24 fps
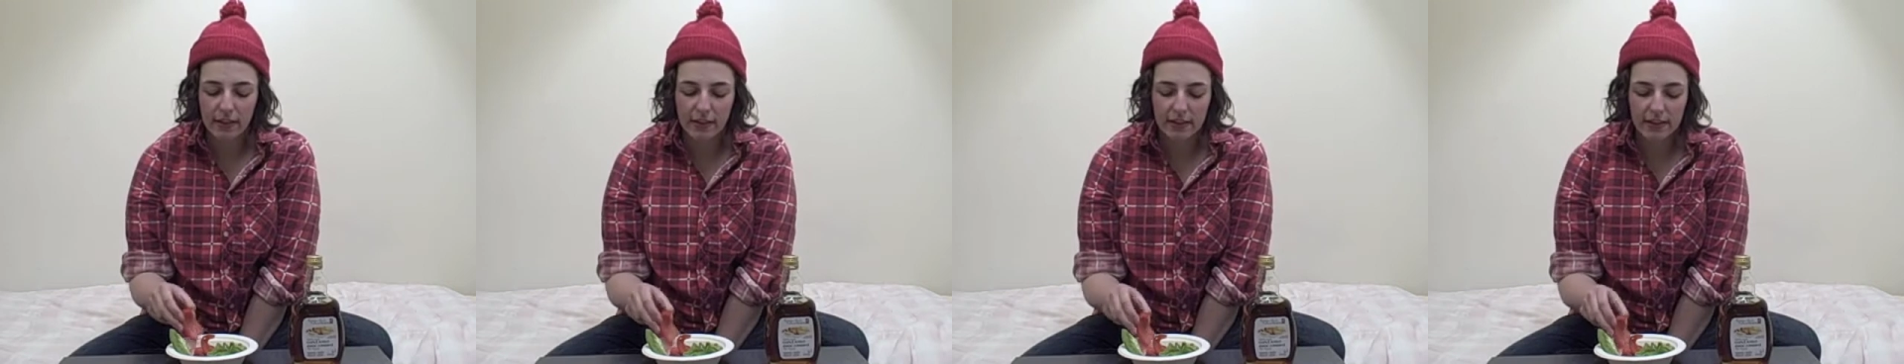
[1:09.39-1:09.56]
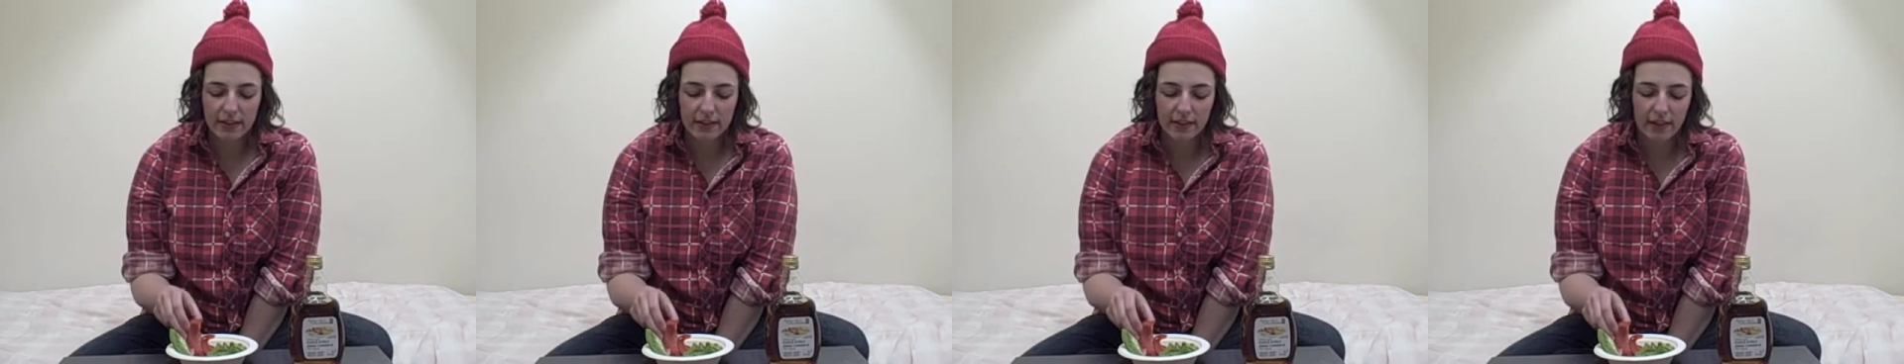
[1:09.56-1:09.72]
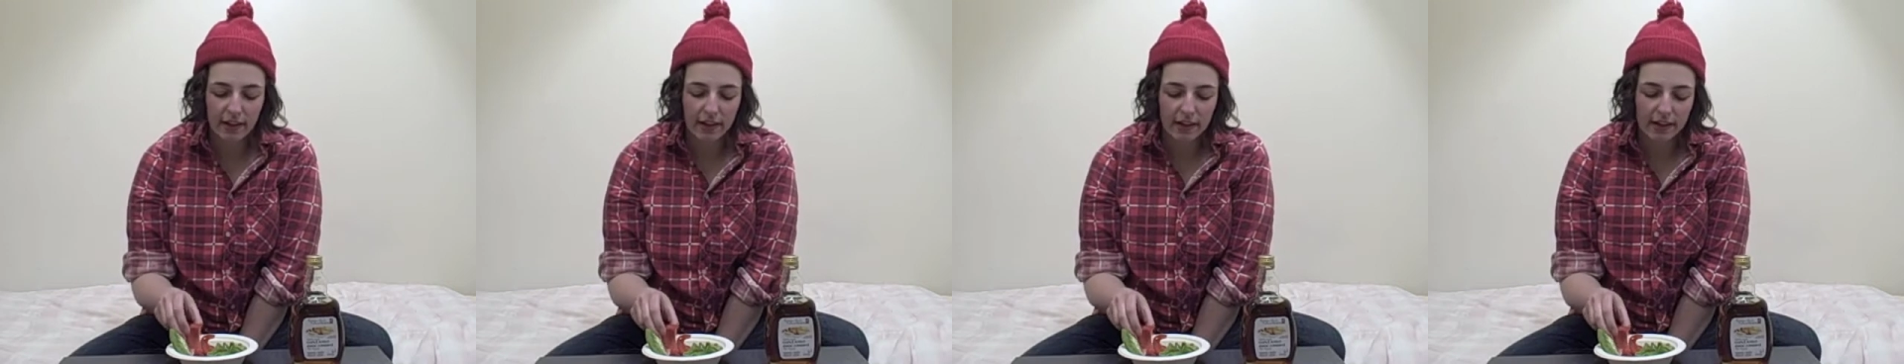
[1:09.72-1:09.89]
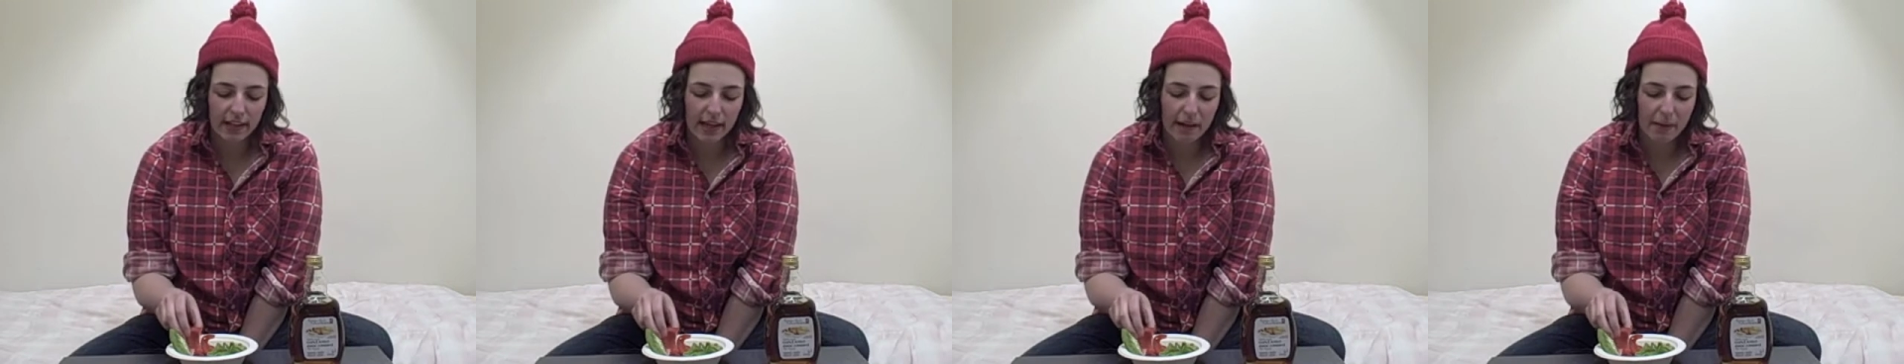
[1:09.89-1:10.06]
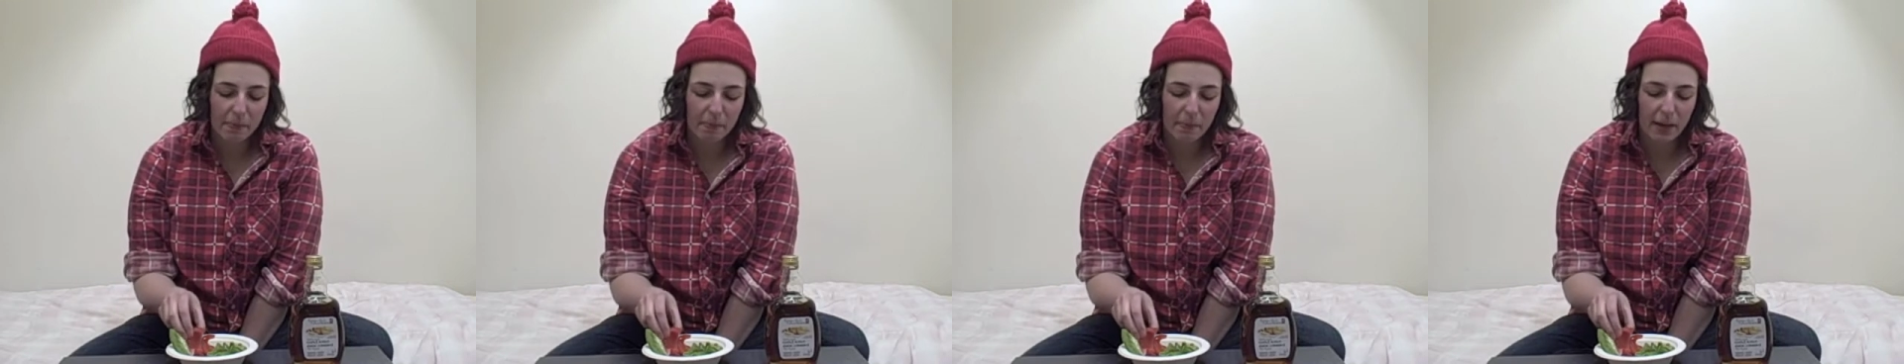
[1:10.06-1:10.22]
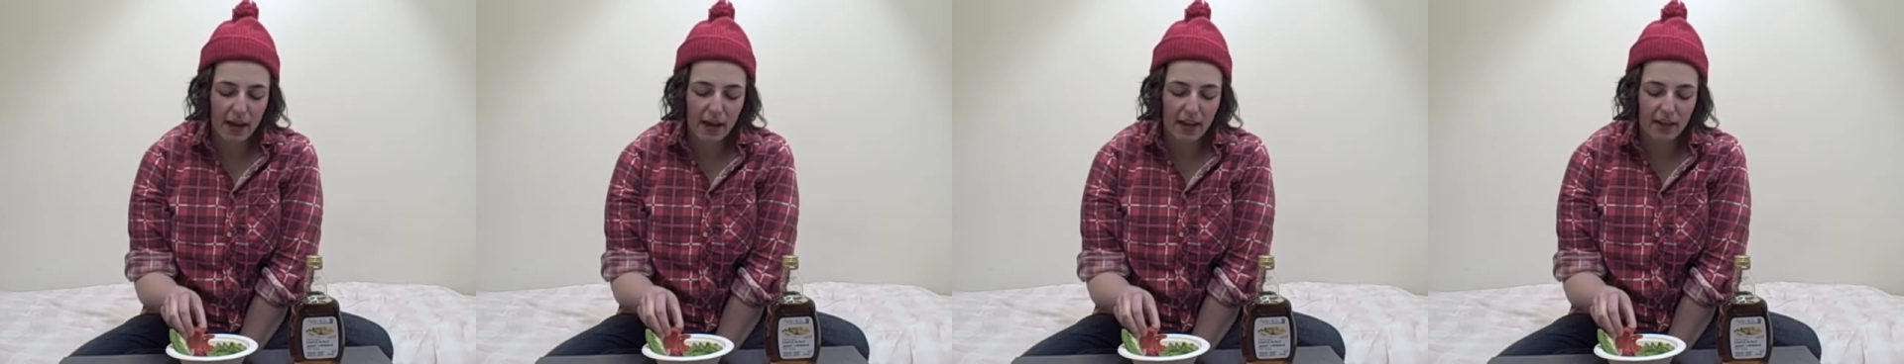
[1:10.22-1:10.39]
it's not
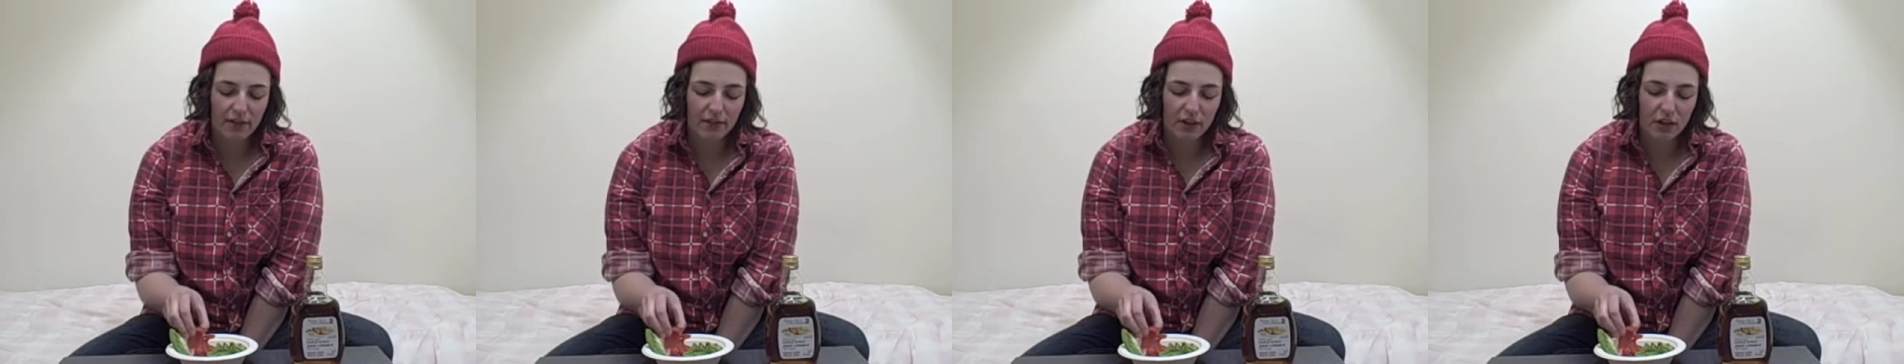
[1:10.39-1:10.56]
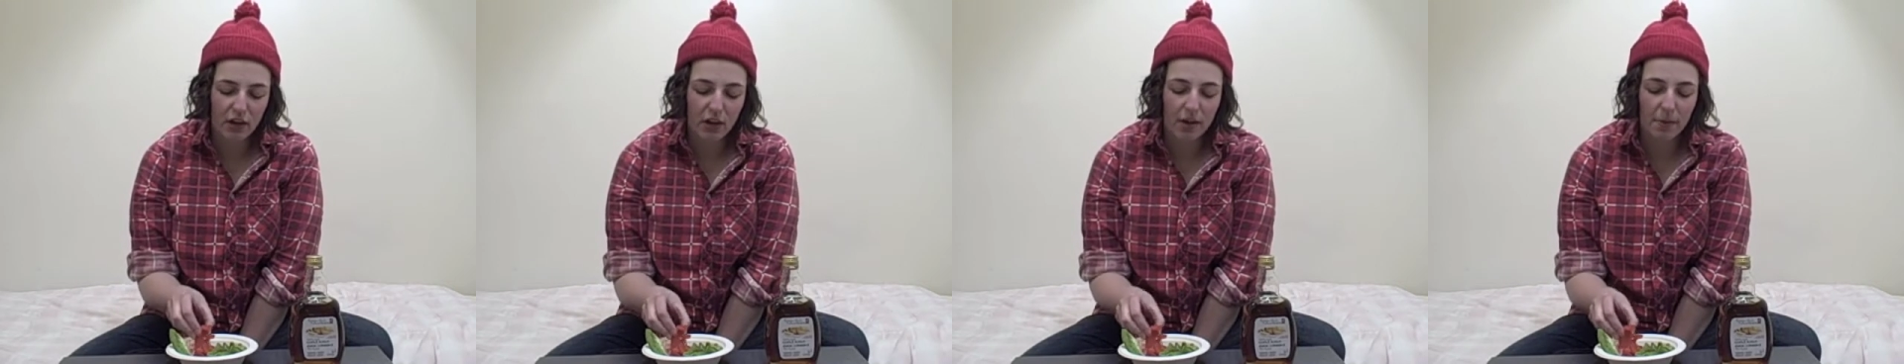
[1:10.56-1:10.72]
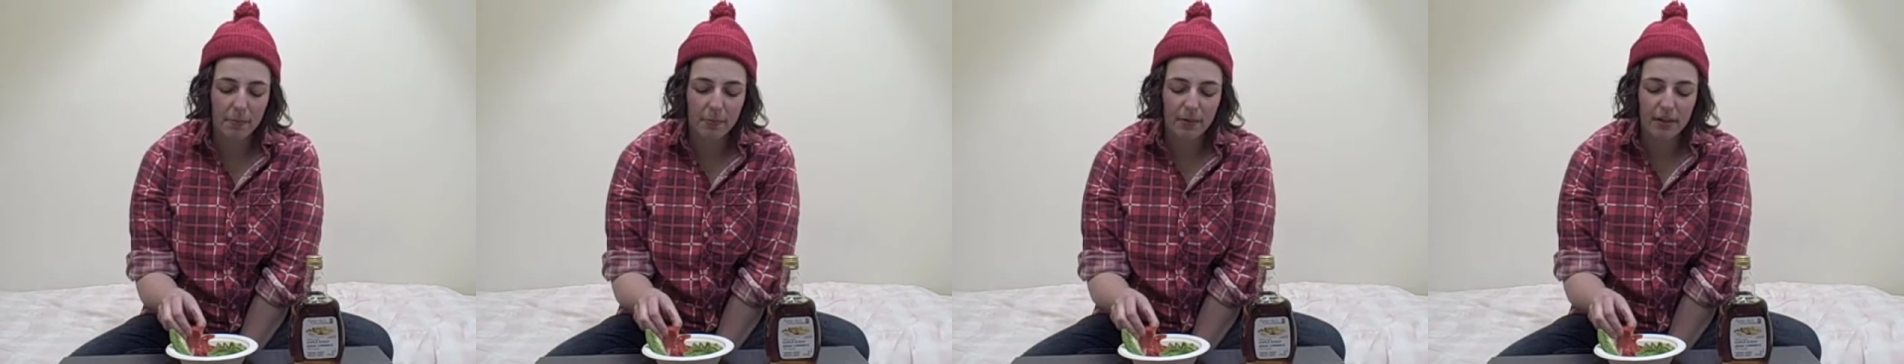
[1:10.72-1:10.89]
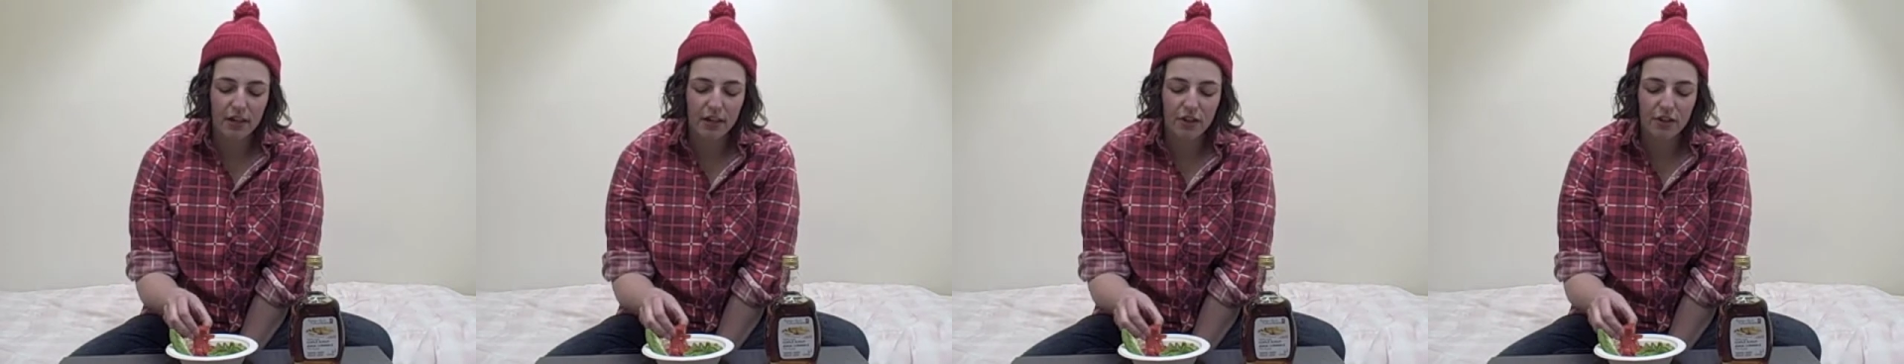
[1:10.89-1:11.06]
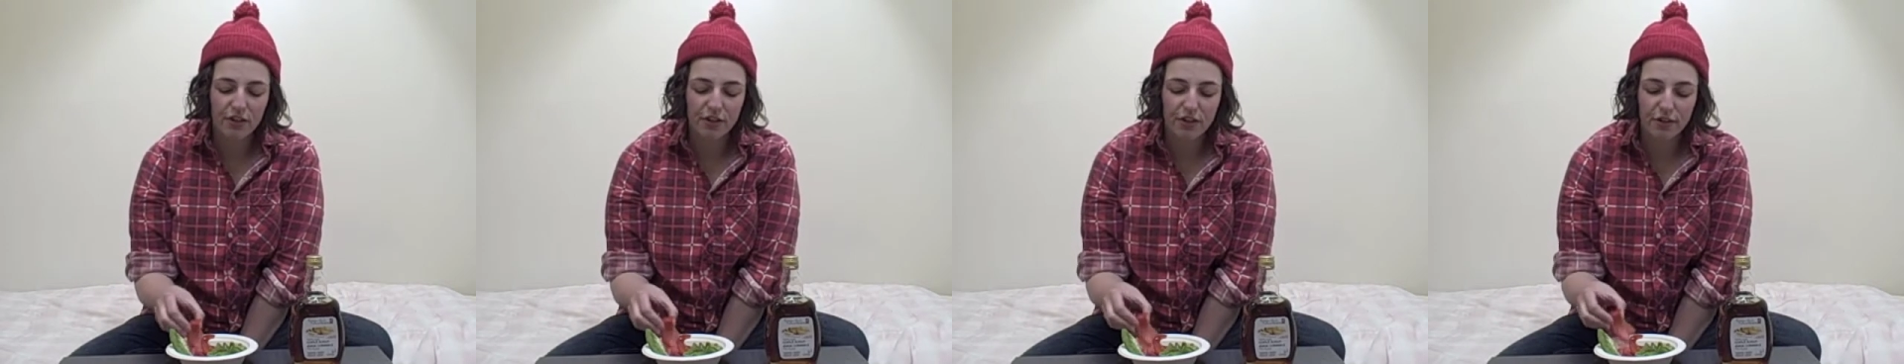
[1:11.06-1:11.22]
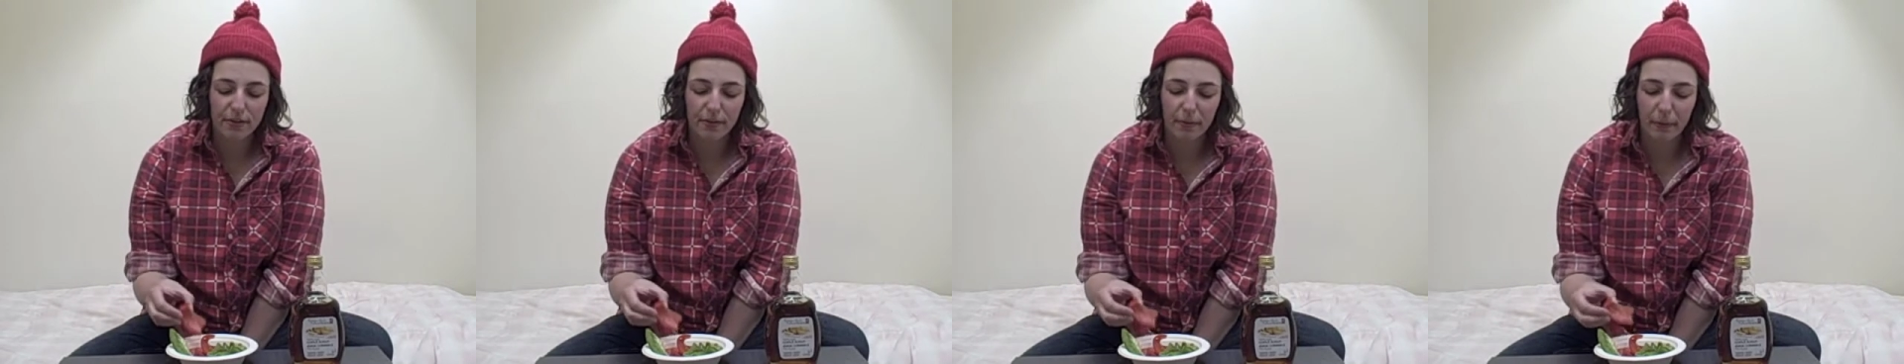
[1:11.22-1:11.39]
that bad of a
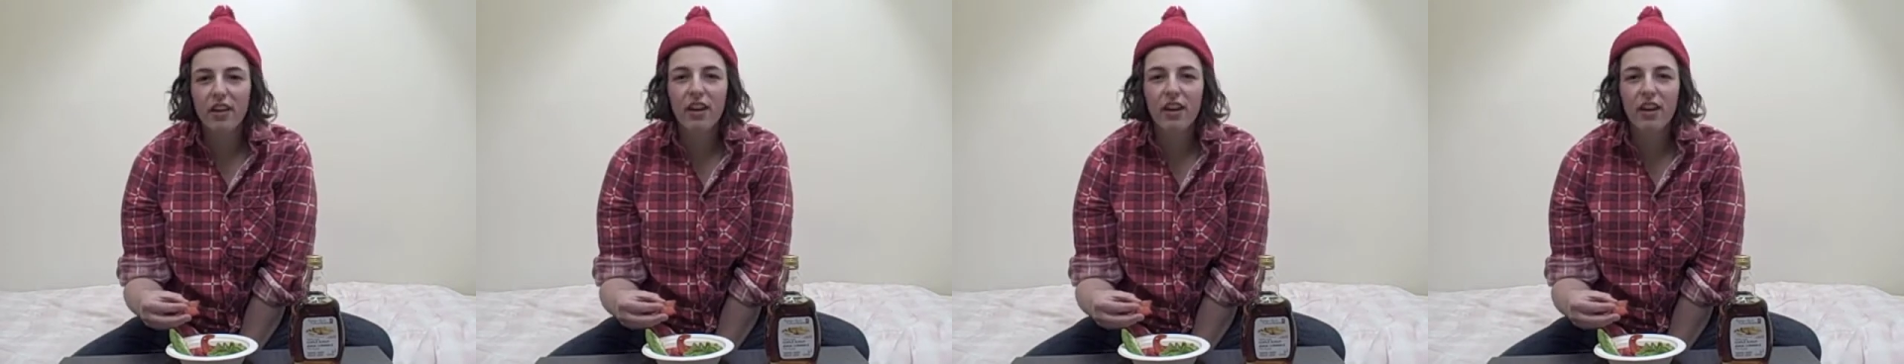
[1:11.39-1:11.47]
combination.